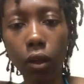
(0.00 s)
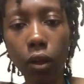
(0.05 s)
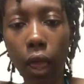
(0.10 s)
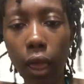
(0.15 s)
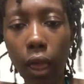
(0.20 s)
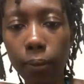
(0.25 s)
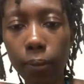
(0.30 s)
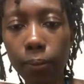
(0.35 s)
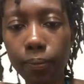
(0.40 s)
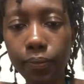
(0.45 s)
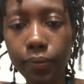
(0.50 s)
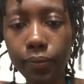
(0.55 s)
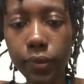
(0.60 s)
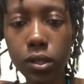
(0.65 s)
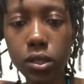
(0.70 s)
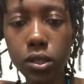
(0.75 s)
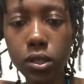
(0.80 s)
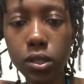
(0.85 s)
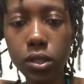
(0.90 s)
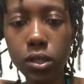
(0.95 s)
Okay.
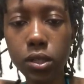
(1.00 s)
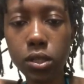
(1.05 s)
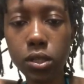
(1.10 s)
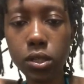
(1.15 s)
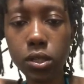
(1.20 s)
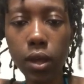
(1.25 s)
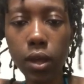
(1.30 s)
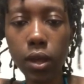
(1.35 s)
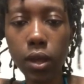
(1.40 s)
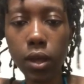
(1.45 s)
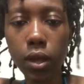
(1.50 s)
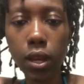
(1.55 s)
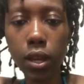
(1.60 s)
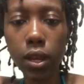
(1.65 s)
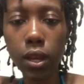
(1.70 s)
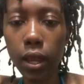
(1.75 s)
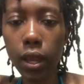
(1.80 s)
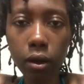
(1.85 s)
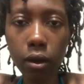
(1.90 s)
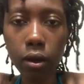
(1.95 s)
So
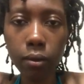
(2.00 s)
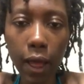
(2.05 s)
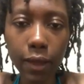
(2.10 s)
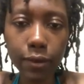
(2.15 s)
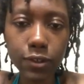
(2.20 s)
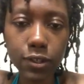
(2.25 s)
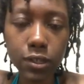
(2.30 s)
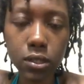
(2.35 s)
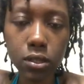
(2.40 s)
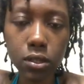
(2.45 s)
anyway, her